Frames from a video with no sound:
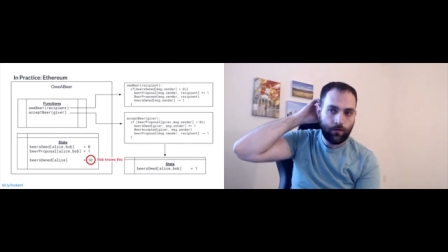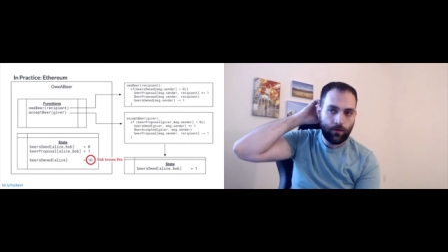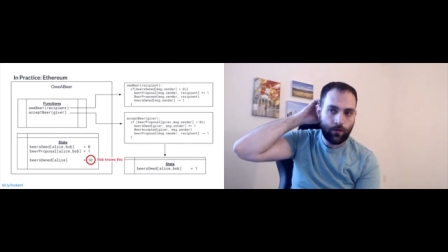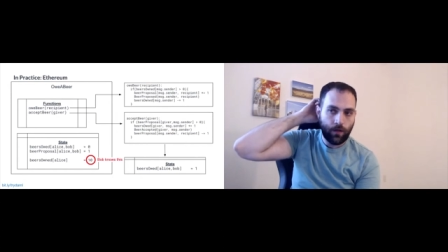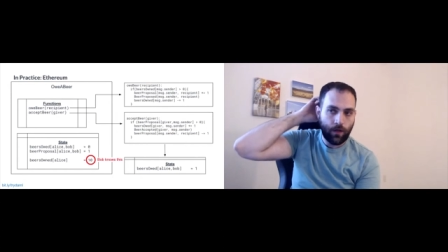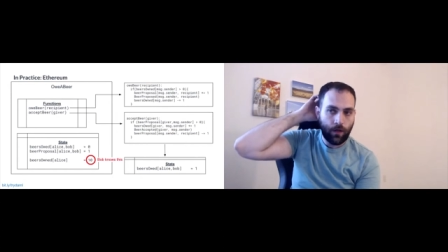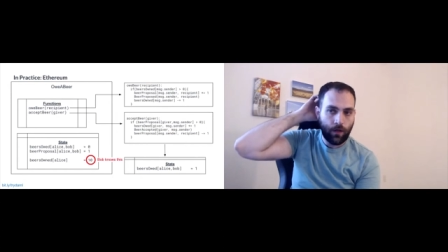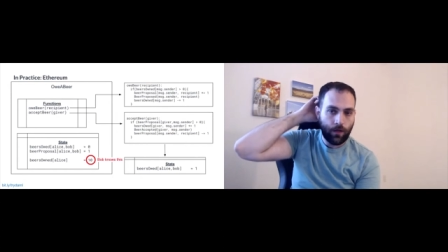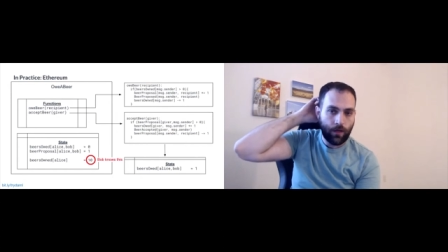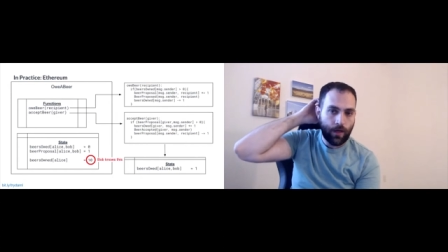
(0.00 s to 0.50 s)

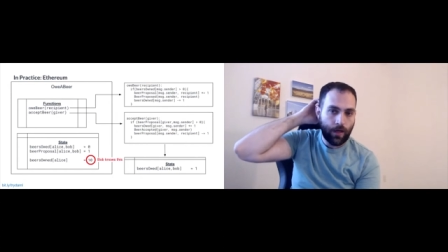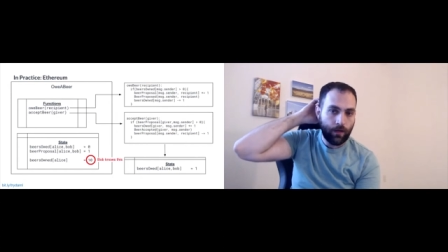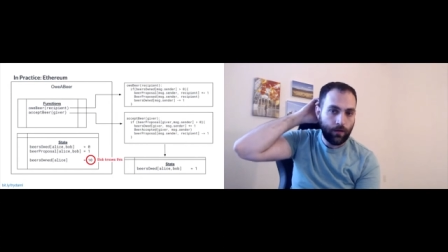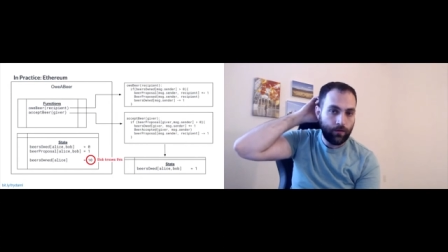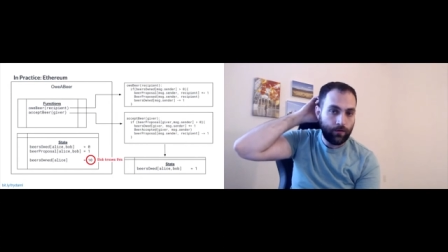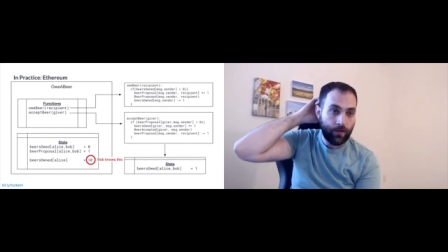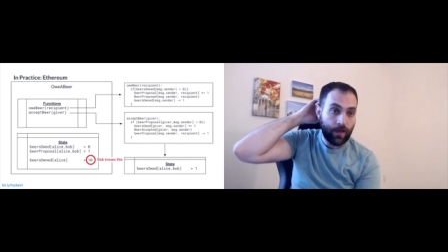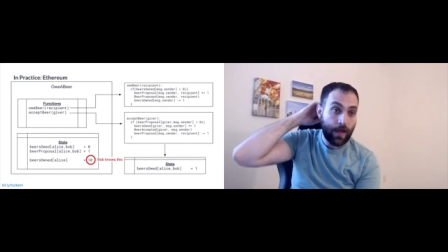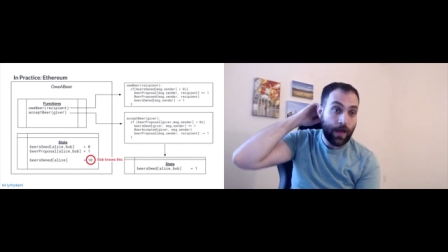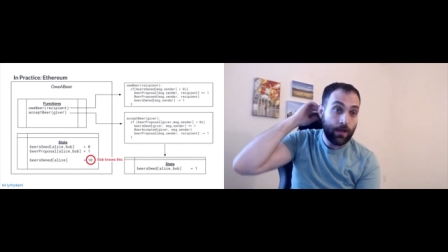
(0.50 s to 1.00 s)
uh,
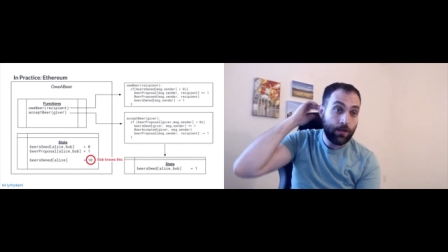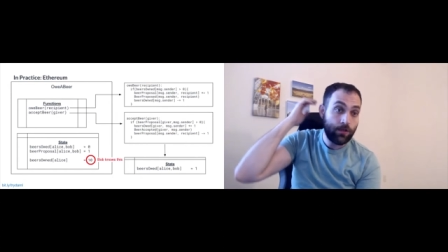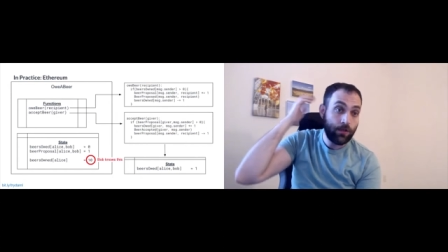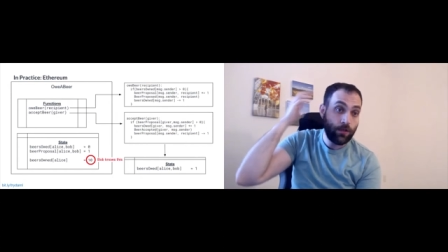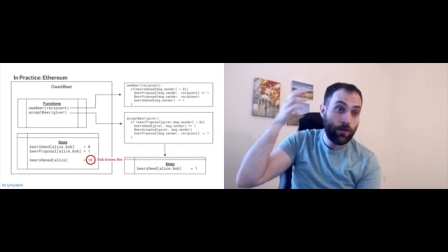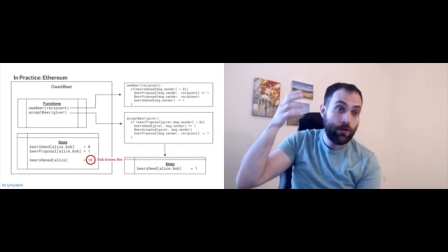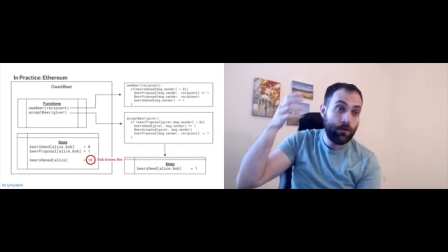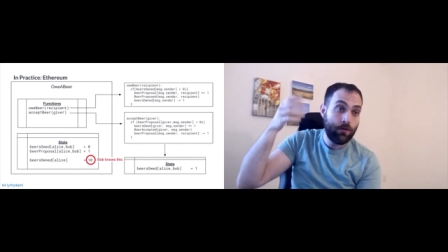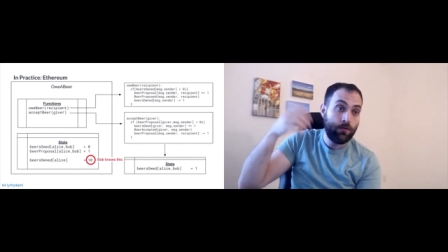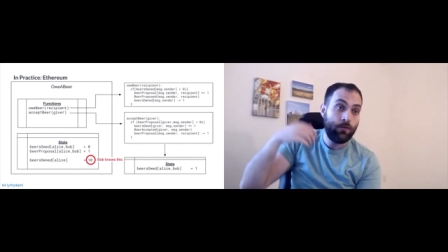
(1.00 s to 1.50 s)
Alice
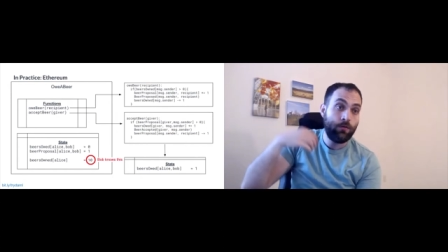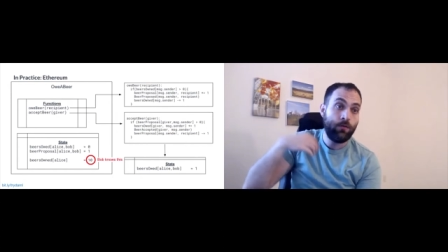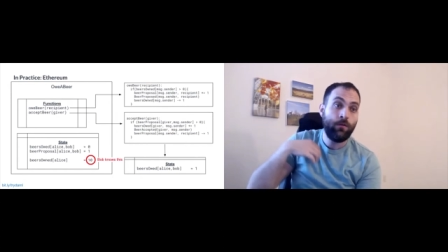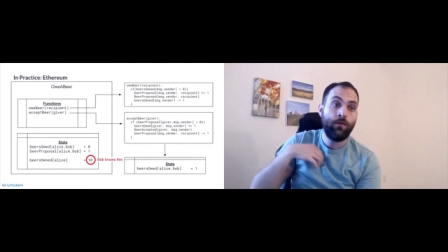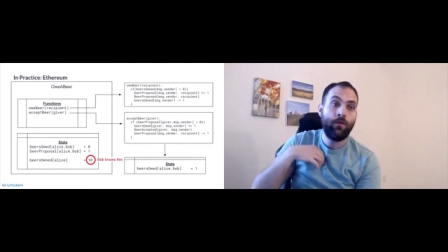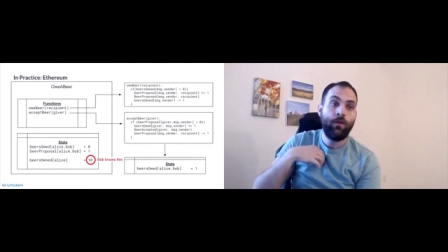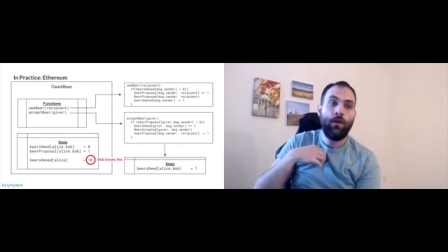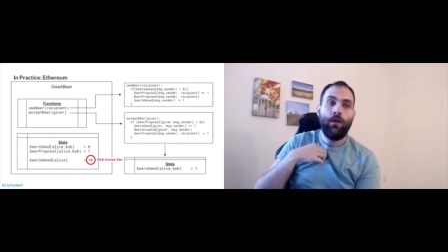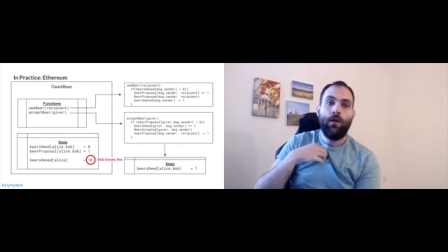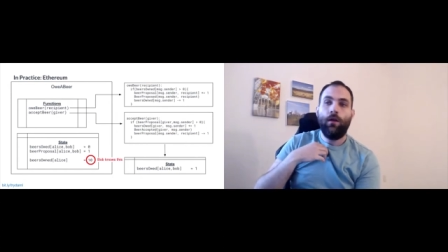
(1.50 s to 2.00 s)
actually
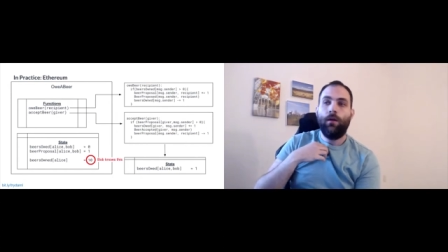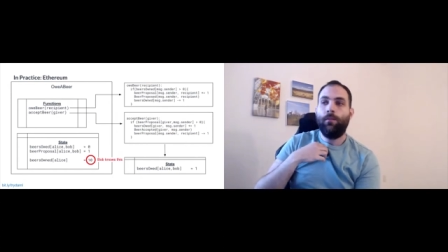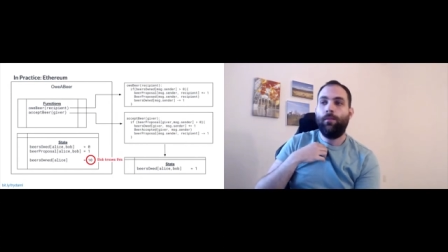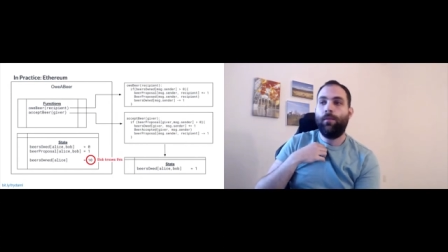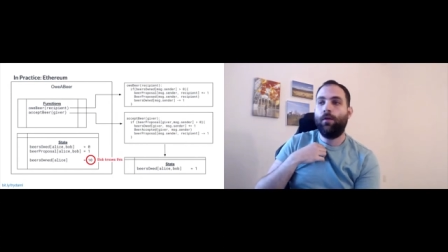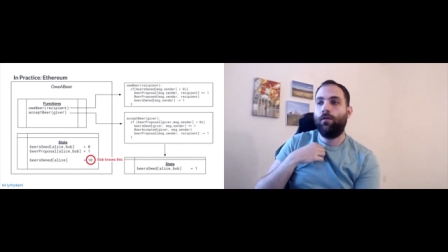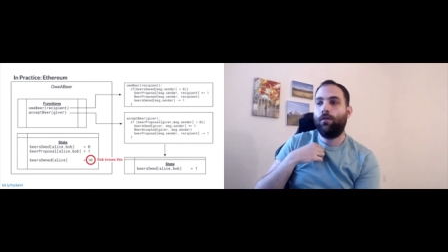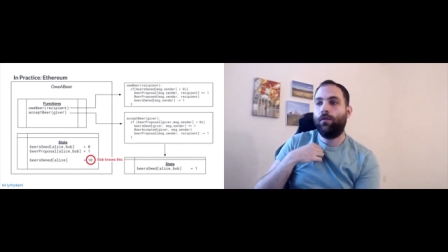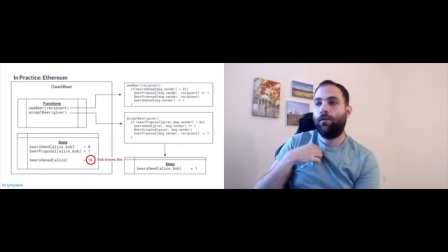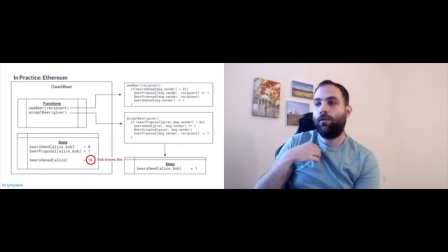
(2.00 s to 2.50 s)
owns
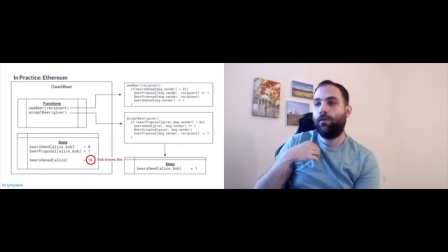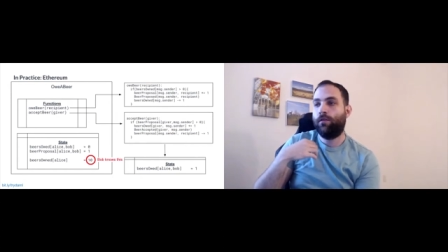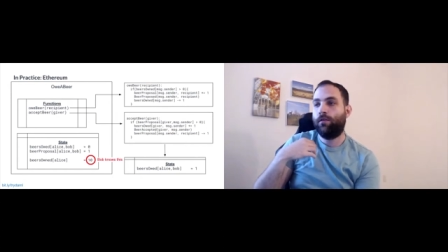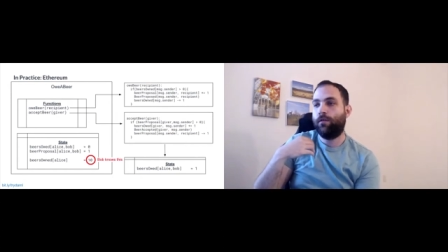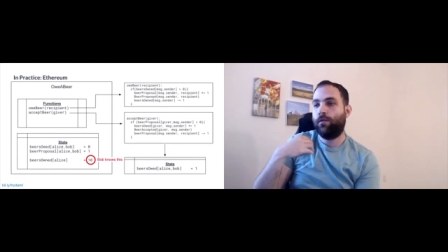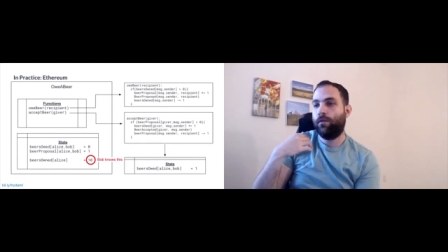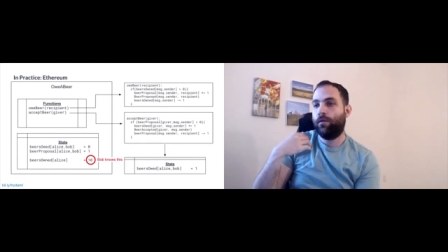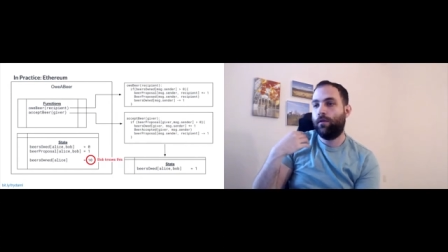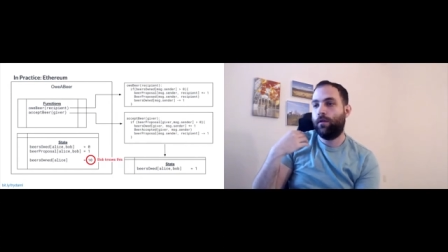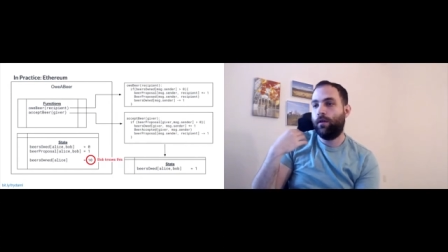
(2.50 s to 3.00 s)

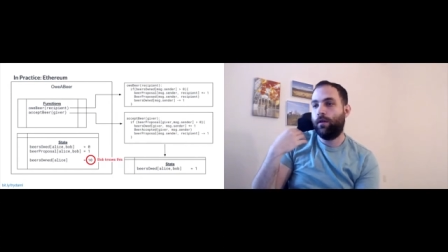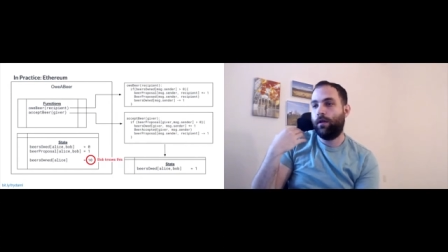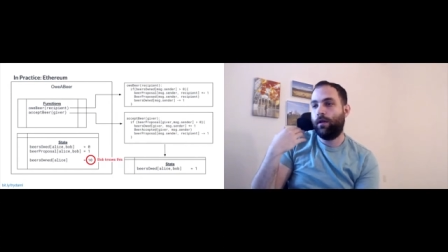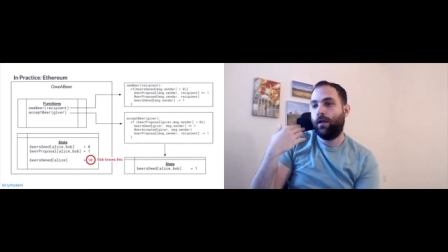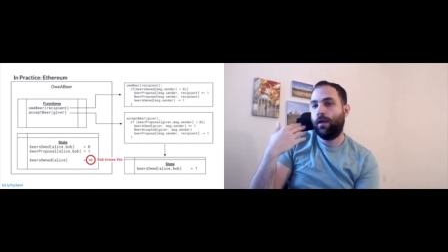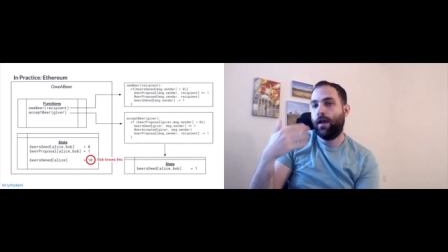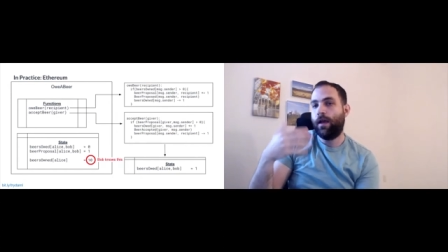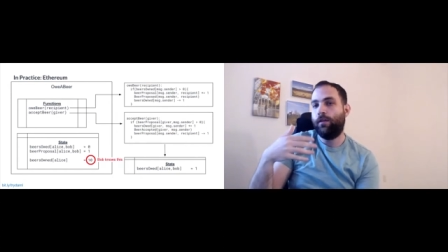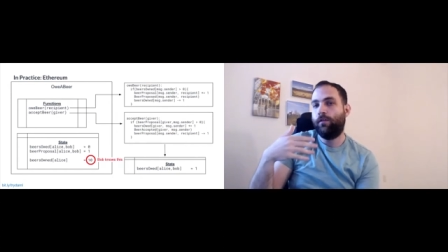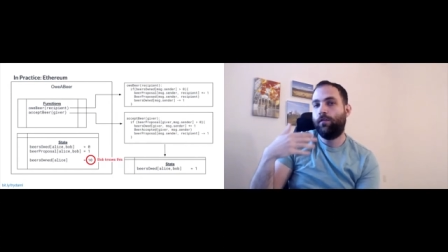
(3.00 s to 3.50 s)
because he
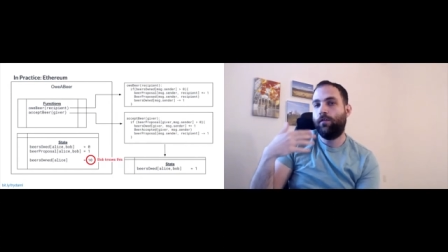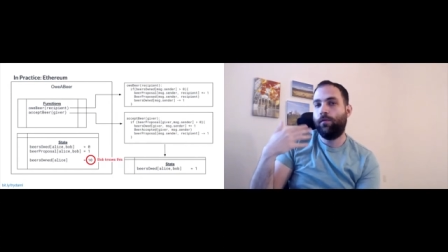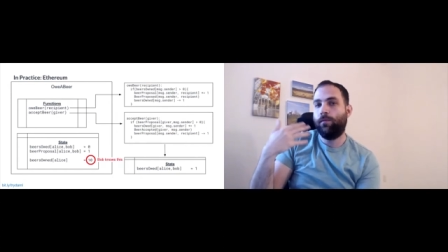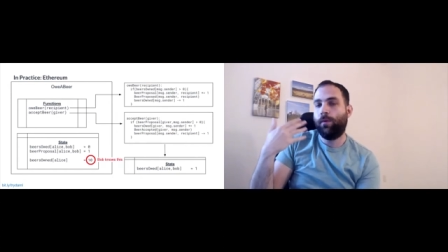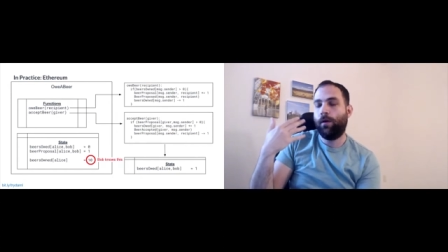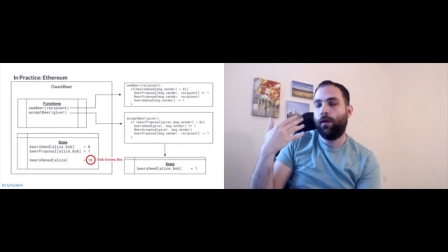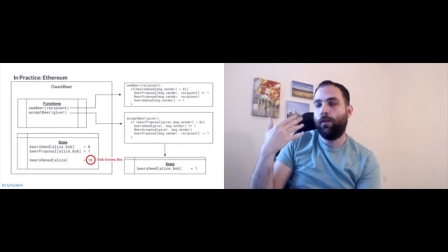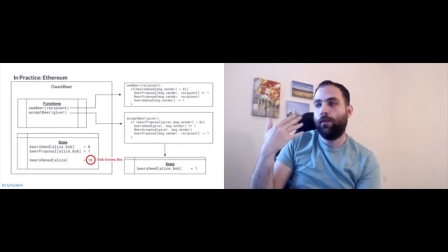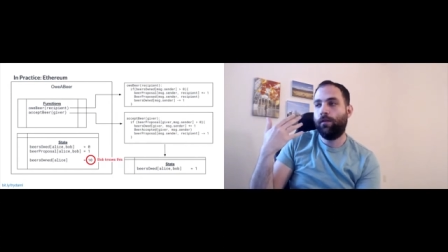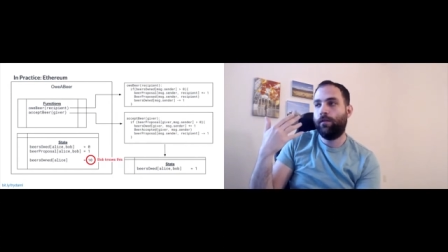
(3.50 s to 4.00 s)
has to
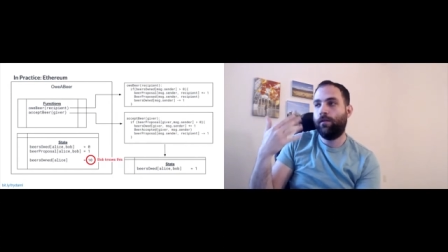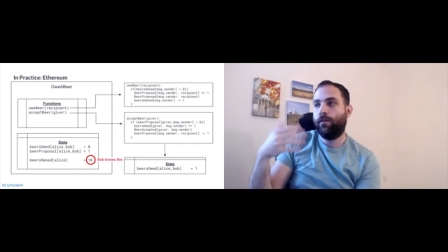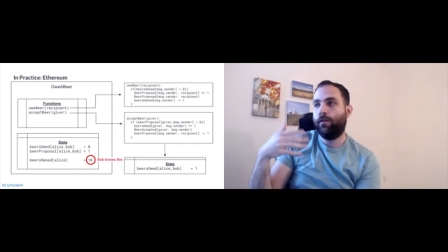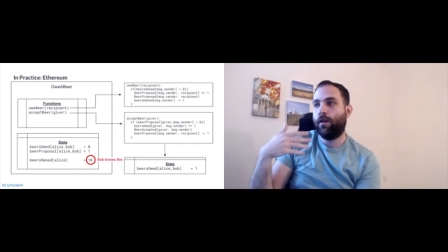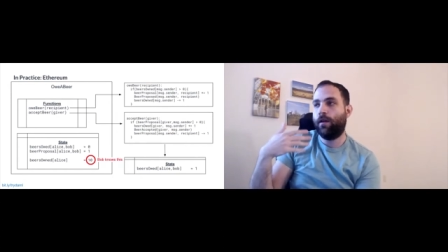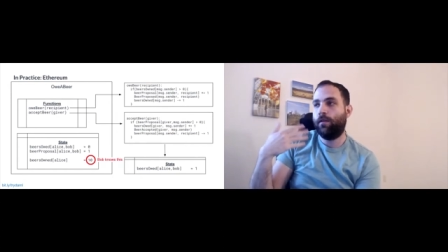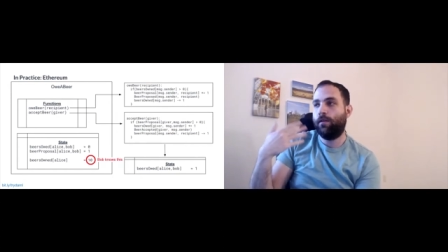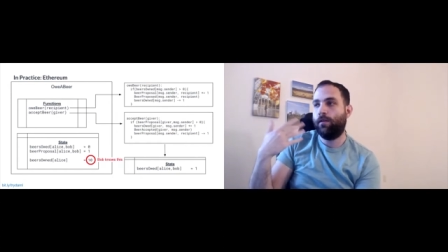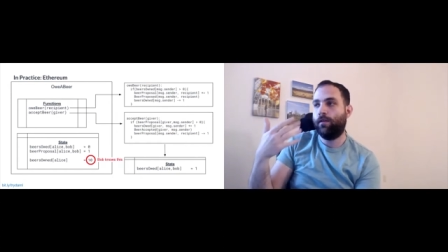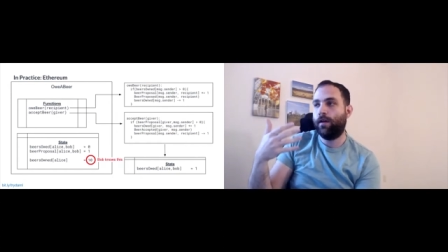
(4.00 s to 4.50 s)
by the
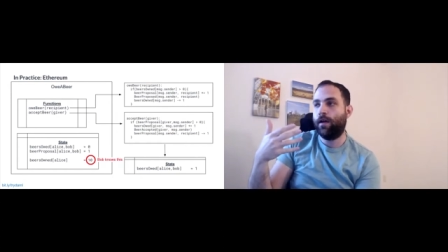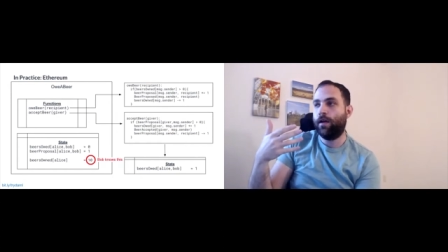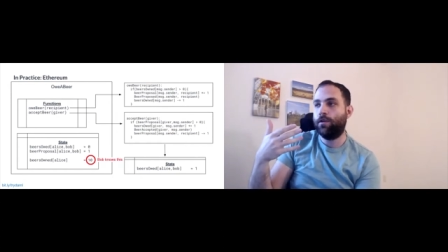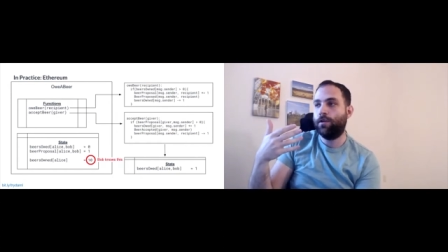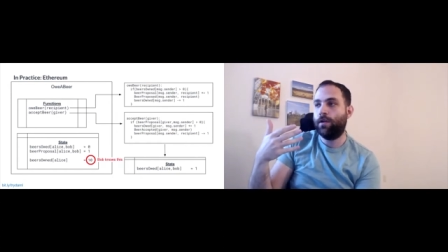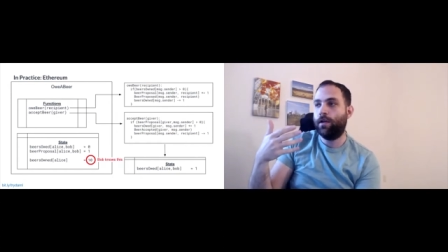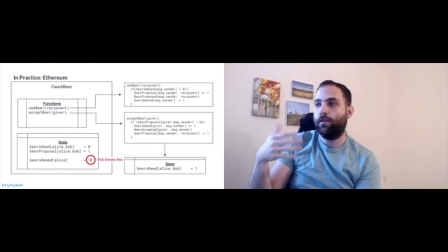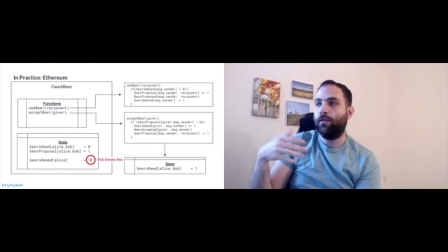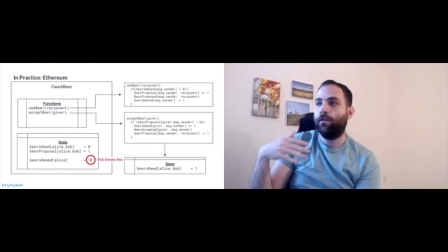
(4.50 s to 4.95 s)
design of this contract.